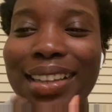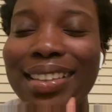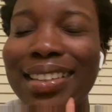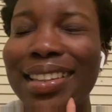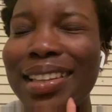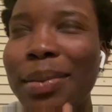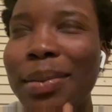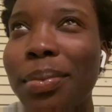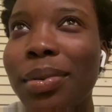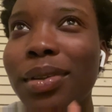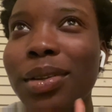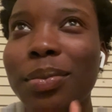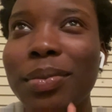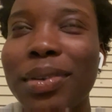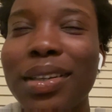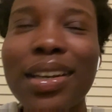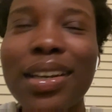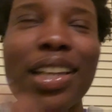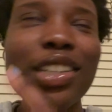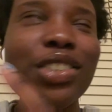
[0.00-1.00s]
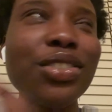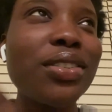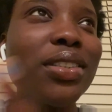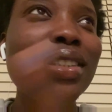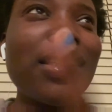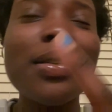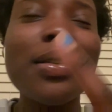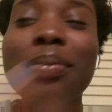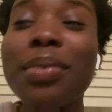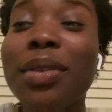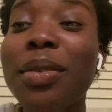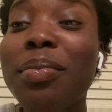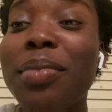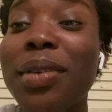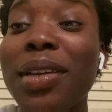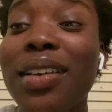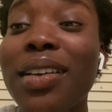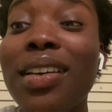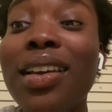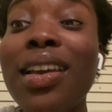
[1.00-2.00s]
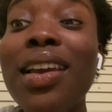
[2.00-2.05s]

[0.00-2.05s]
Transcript: lip plumper, natural lip plumper.